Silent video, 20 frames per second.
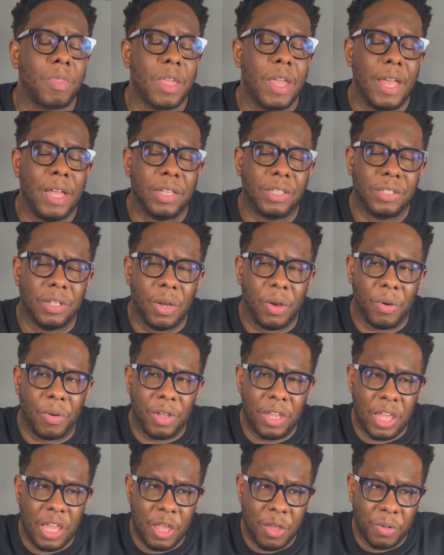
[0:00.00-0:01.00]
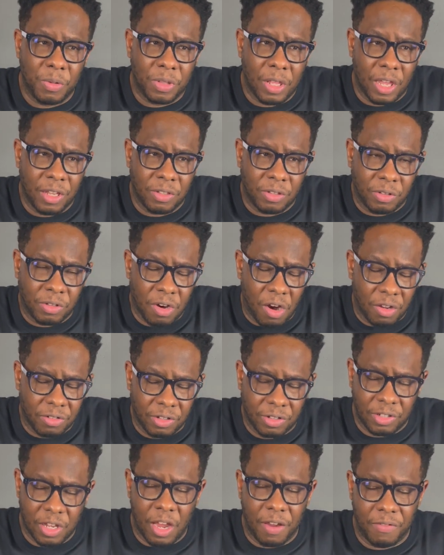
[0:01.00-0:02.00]
And so Charles
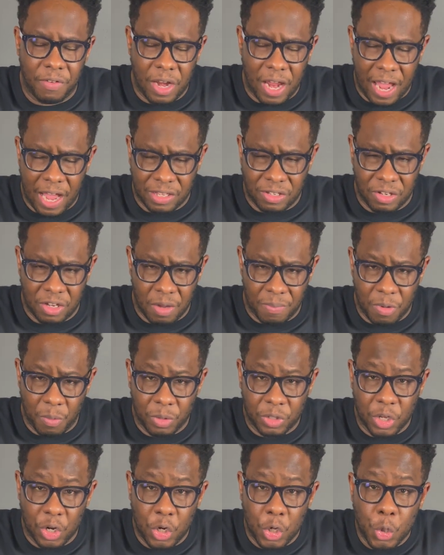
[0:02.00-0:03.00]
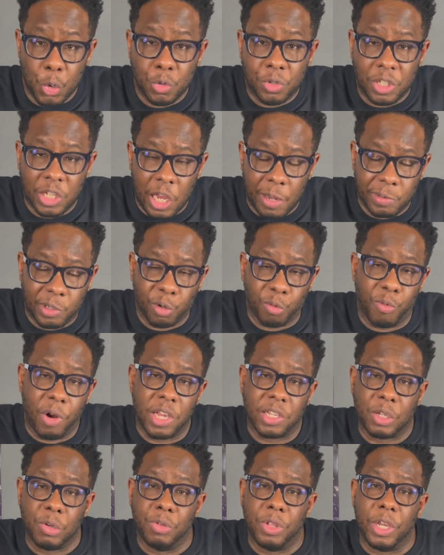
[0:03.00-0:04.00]
Xavier had to come up with a new team to
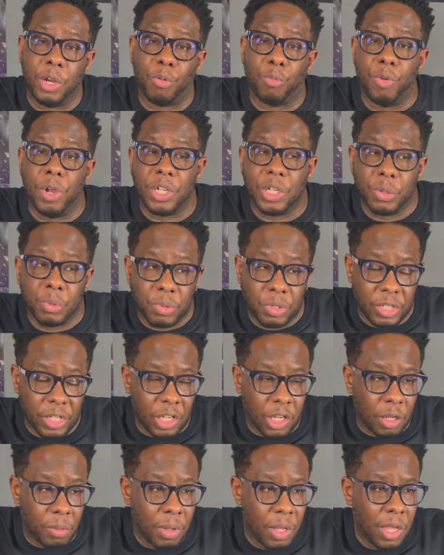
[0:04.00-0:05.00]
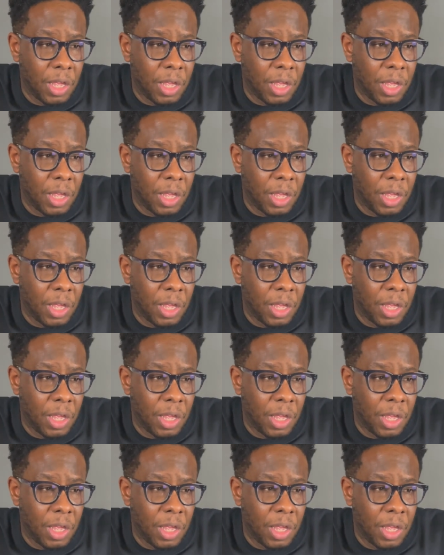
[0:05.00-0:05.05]
rescue the original team.